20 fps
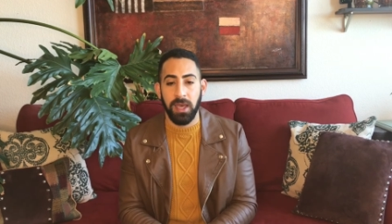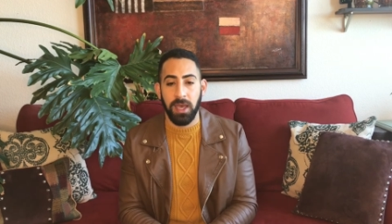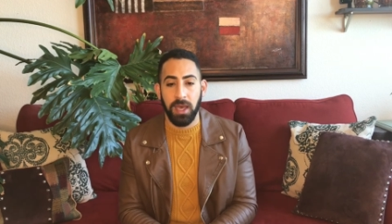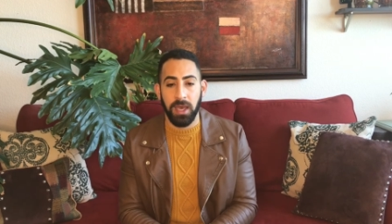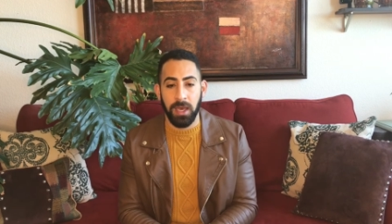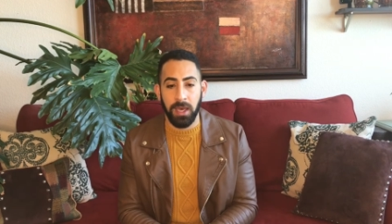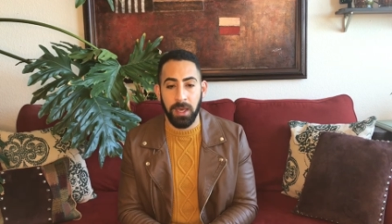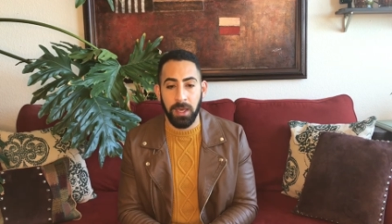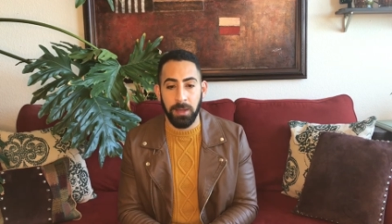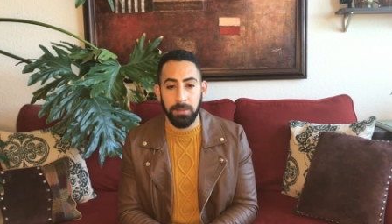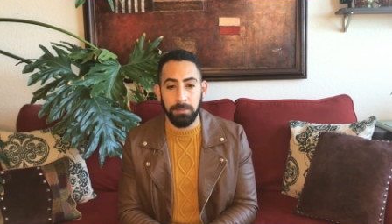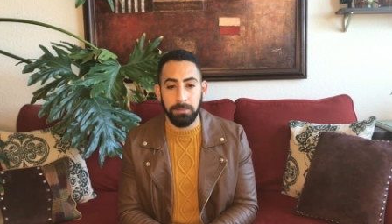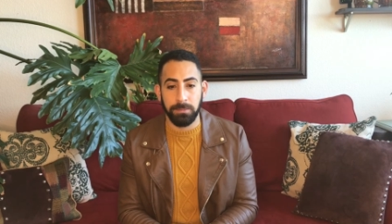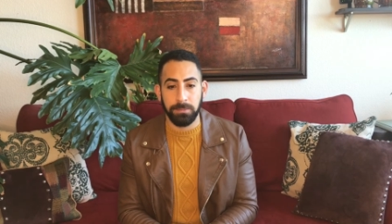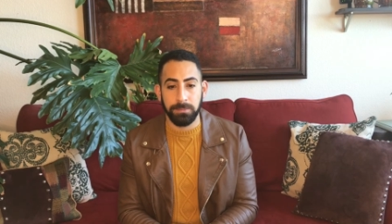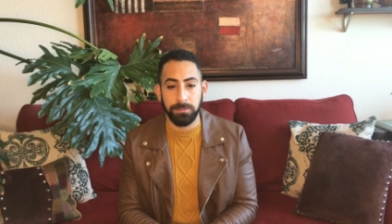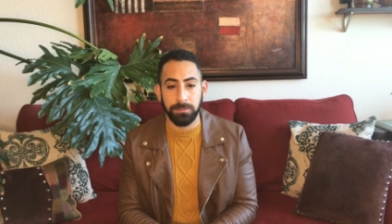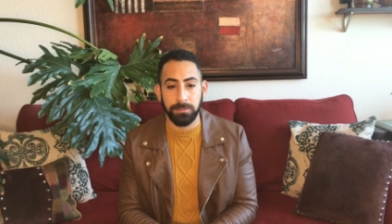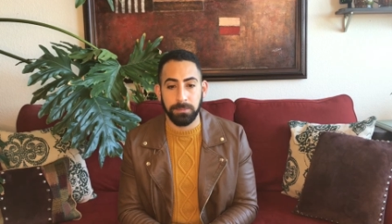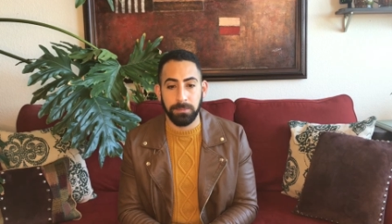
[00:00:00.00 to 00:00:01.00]
Um,
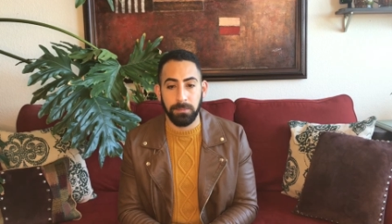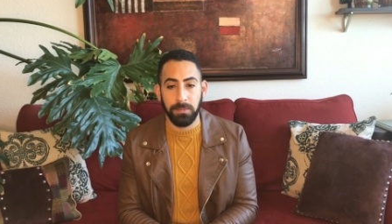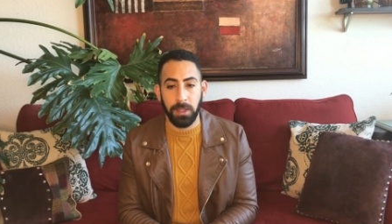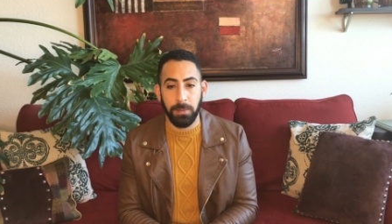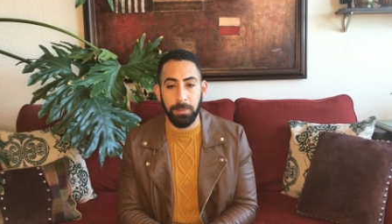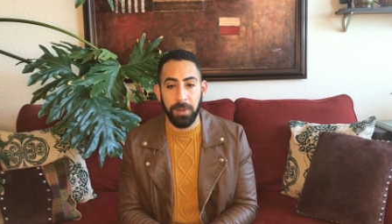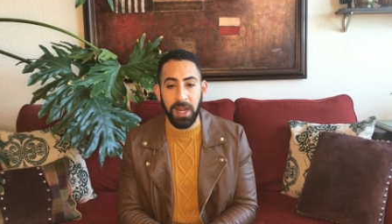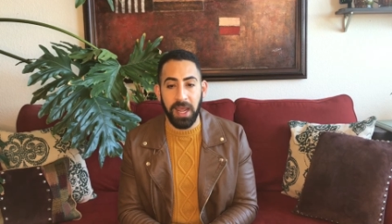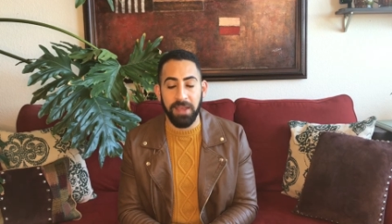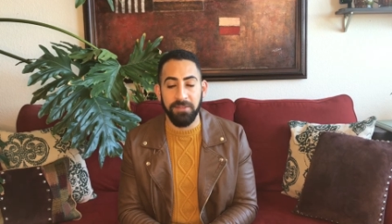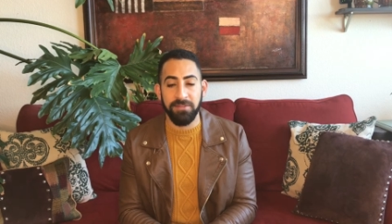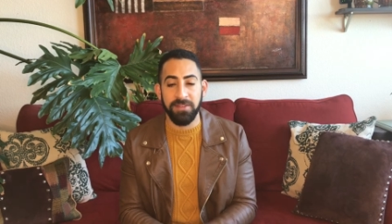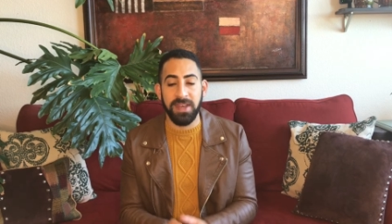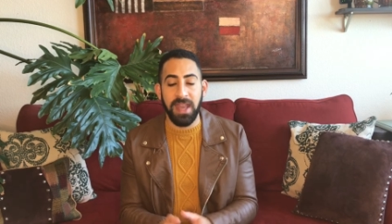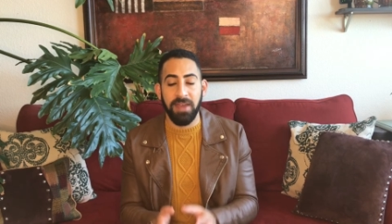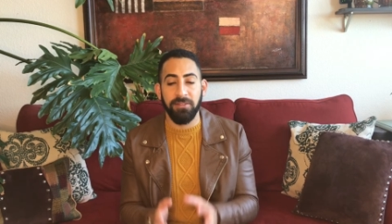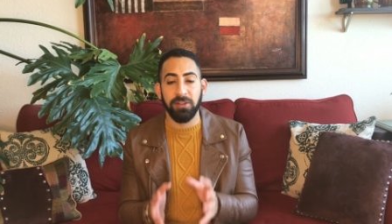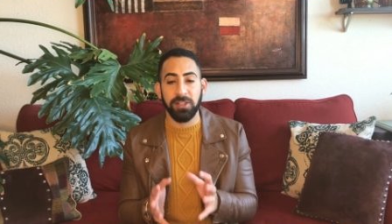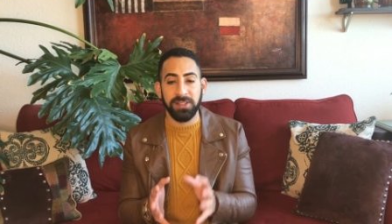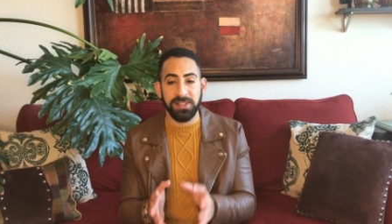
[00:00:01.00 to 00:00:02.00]
but I've
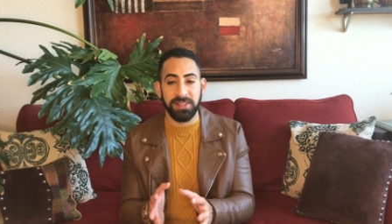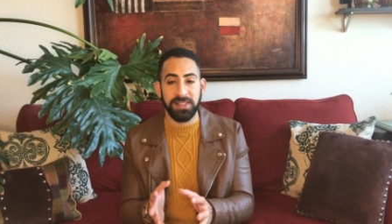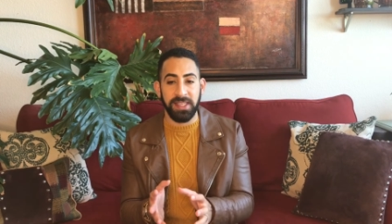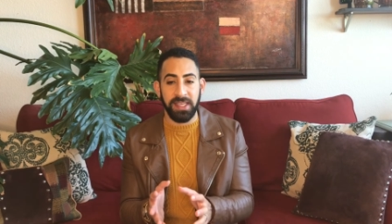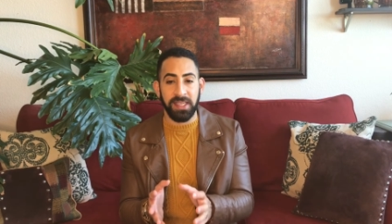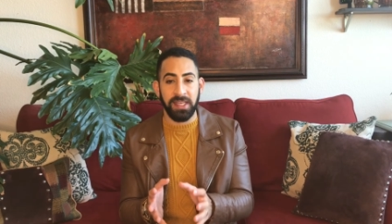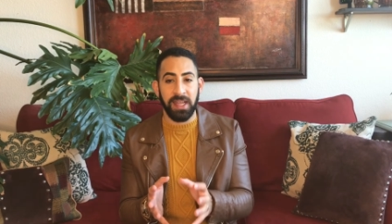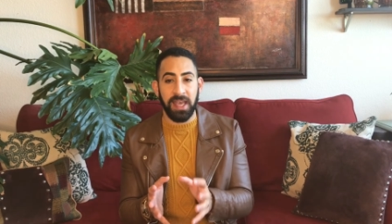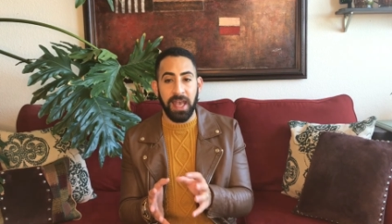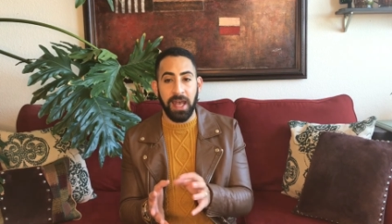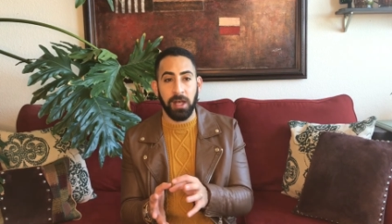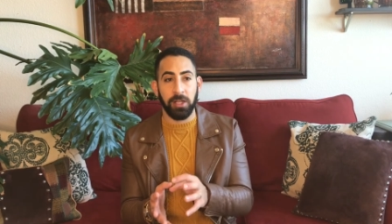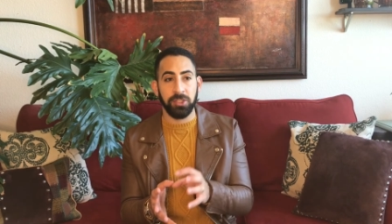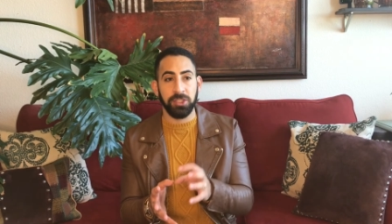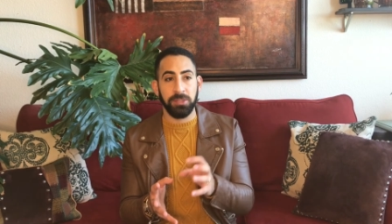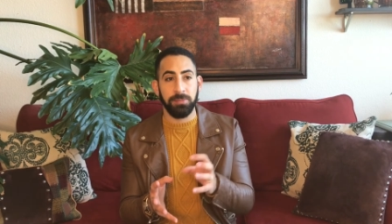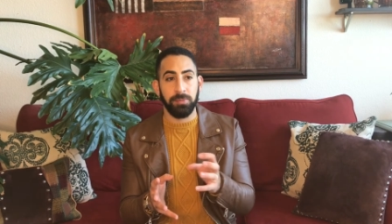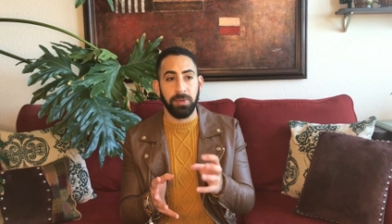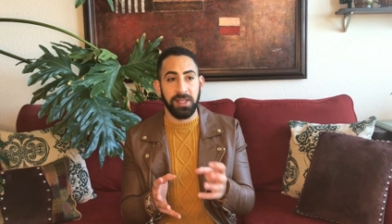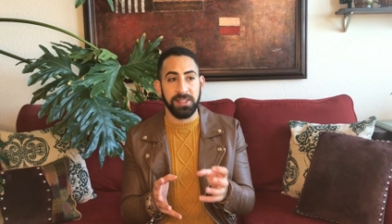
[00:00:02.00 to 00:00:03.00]
never seen
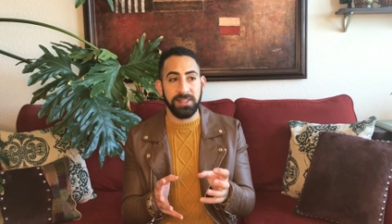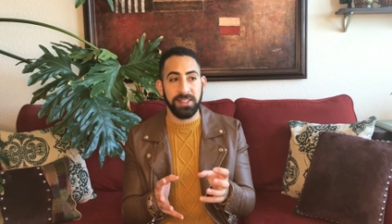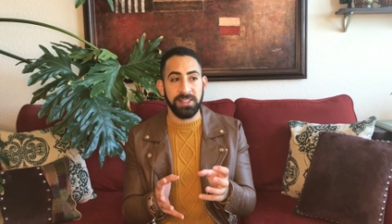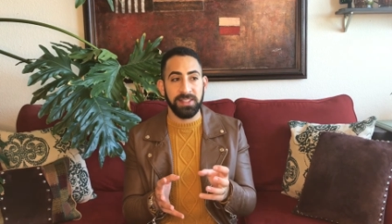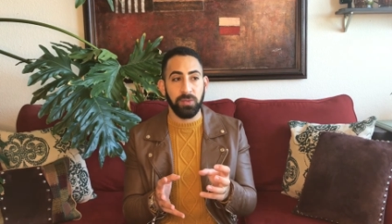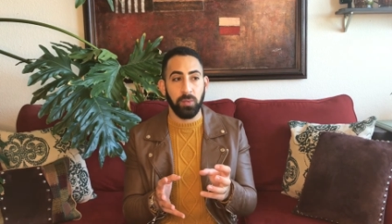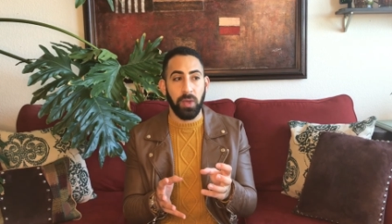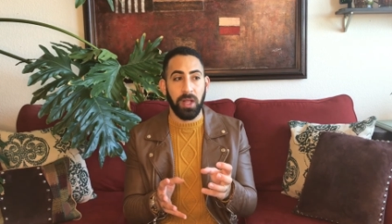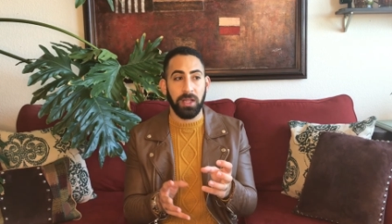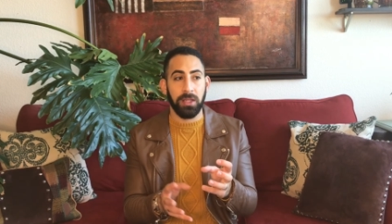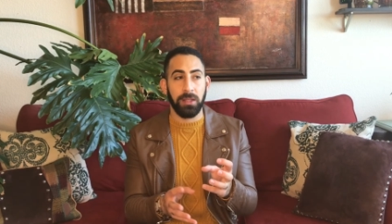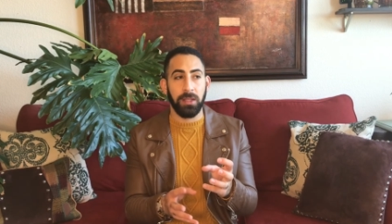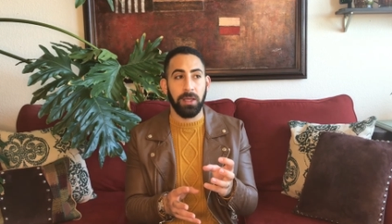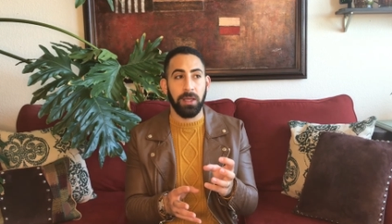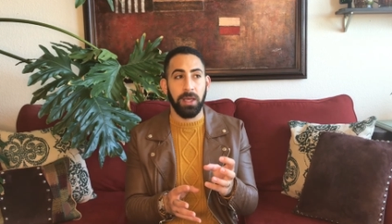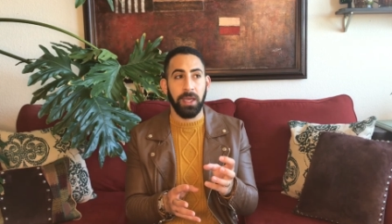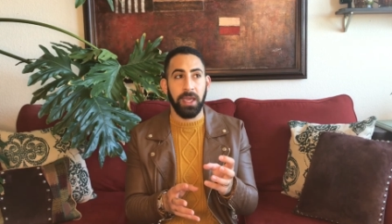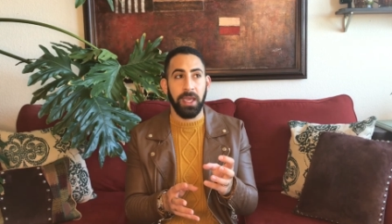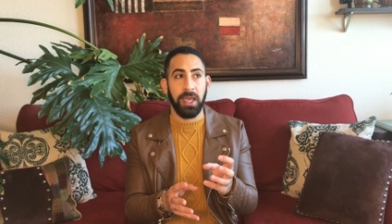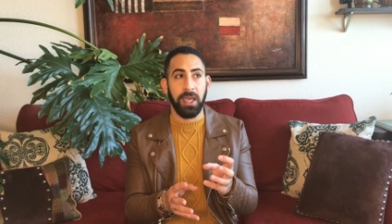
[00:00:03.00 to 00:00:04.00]
algae present while
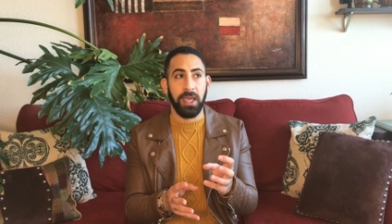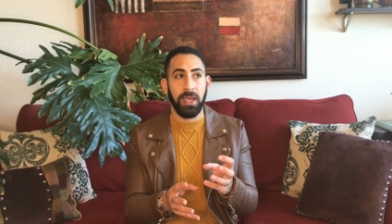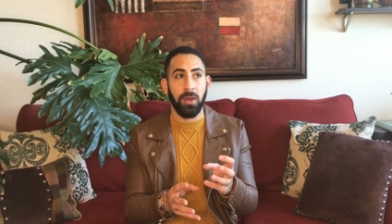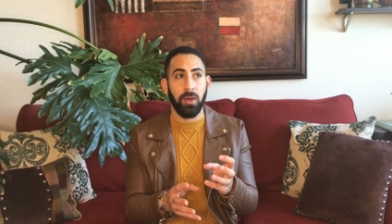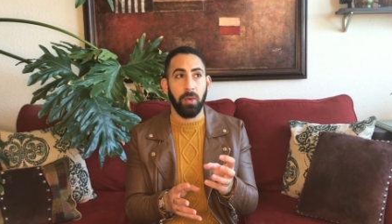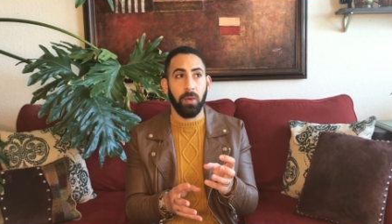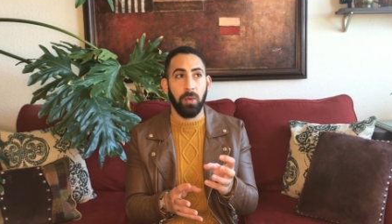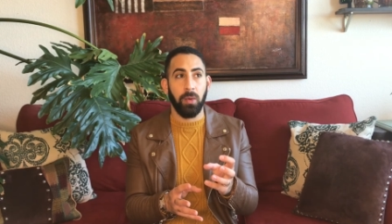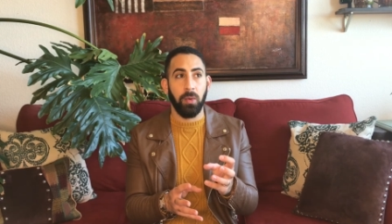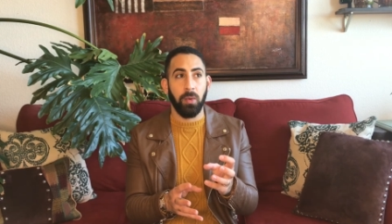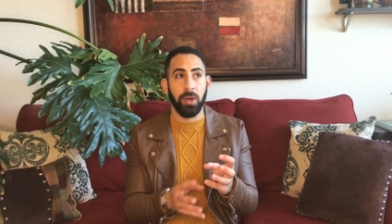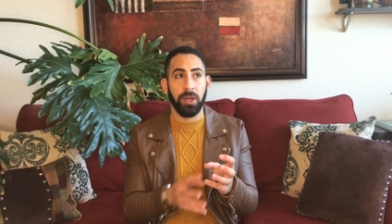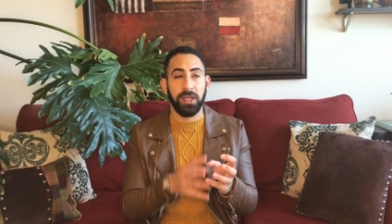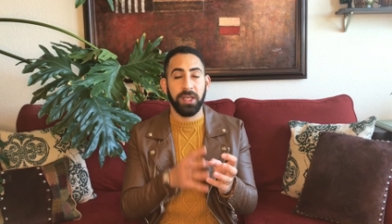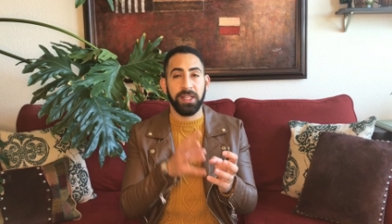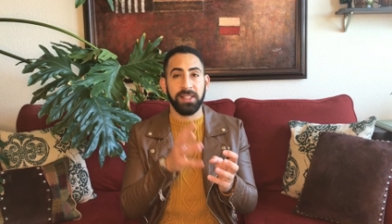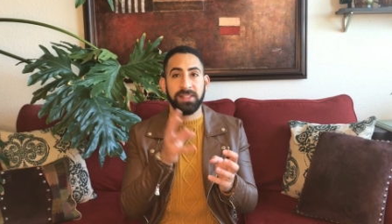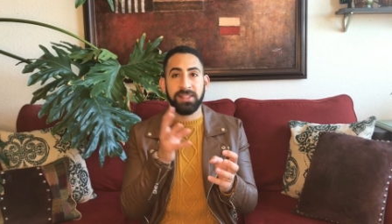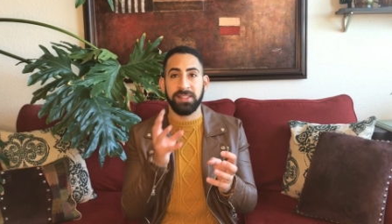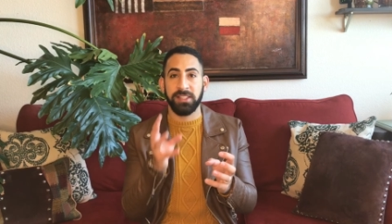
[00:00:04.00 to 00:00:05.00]
a
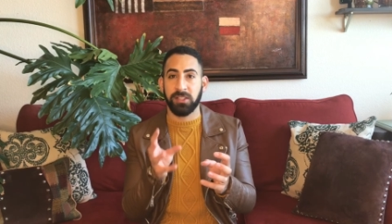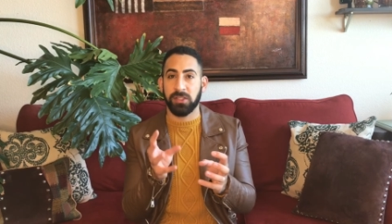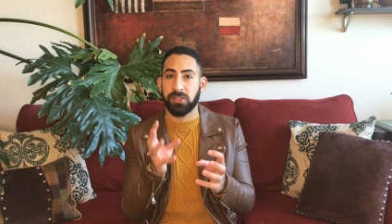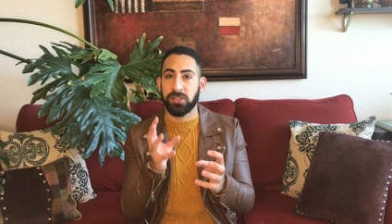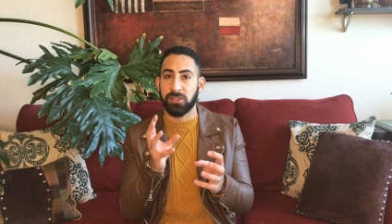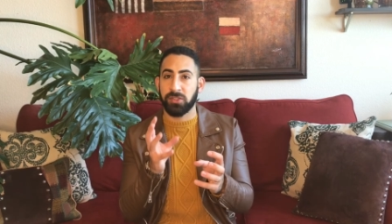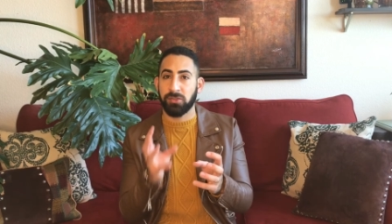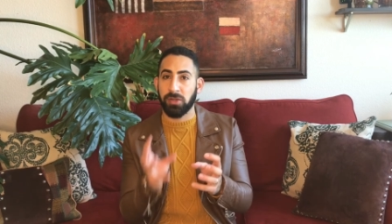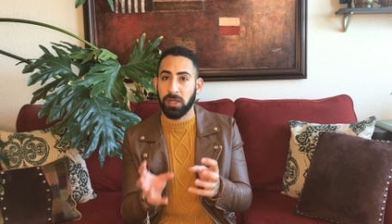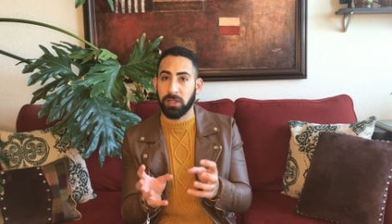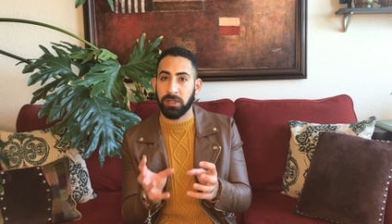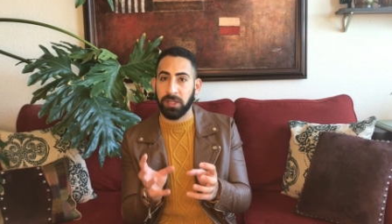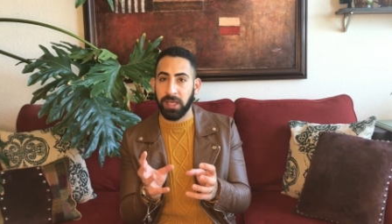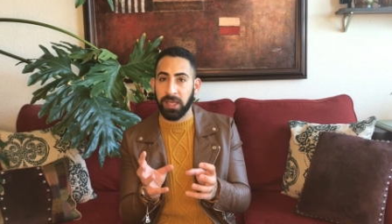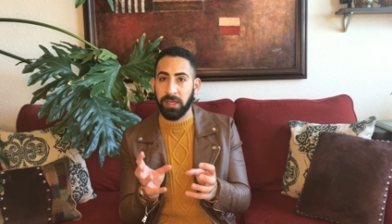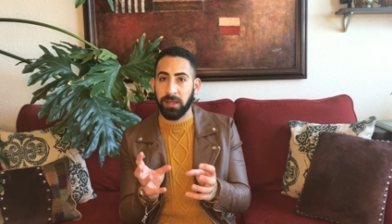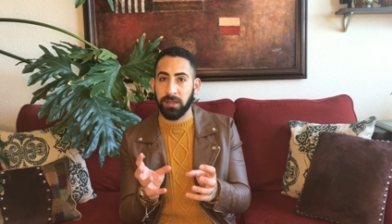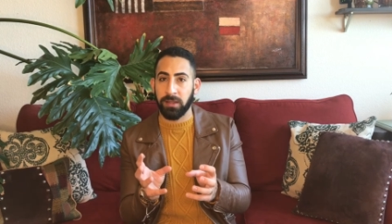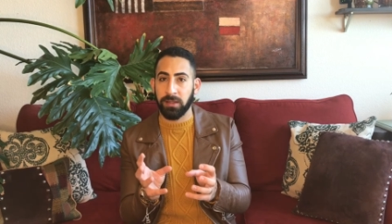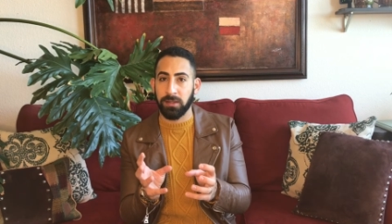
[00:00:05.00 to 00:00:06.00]
orchid is still
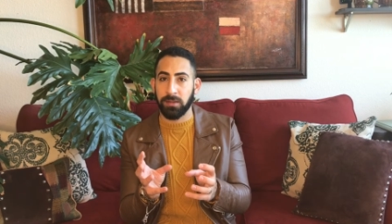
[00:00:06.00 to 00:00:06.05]
struggling